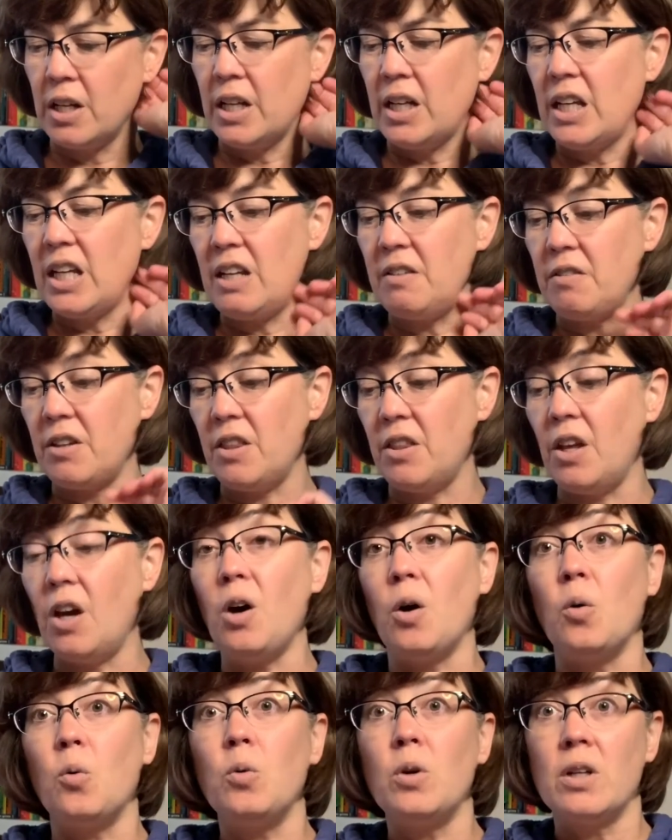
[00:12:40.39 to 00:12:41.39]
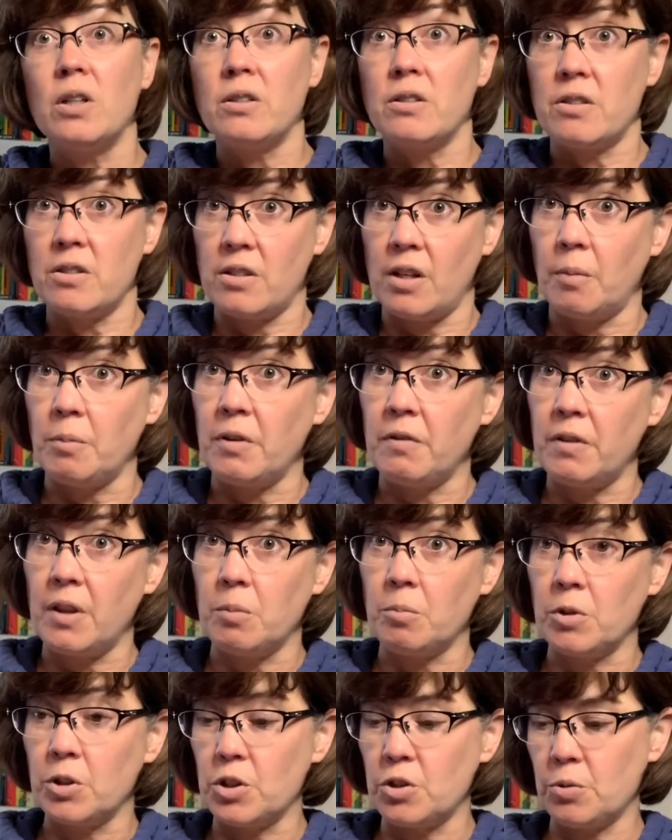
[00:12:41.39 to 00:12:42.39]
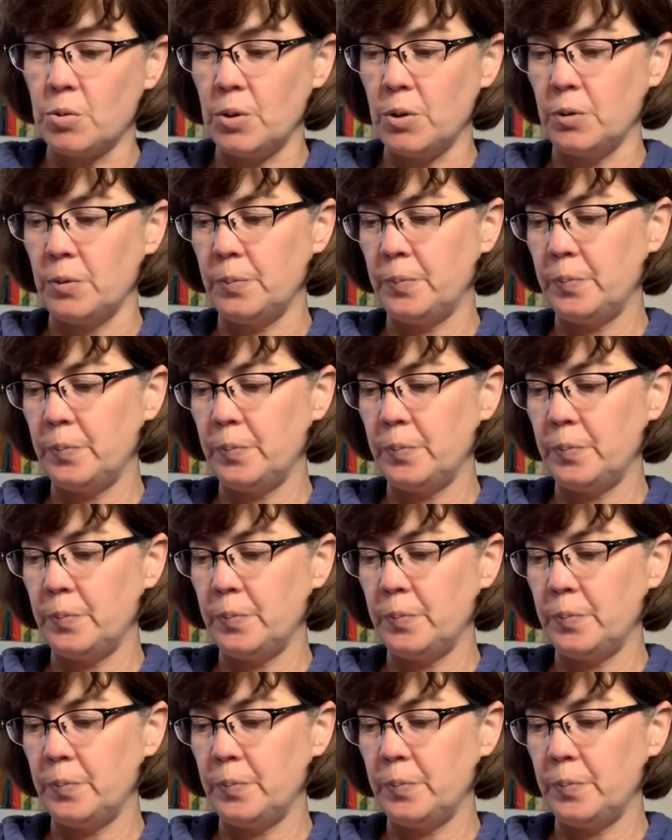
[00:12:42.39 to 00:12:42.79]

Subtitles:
even though some of them were true.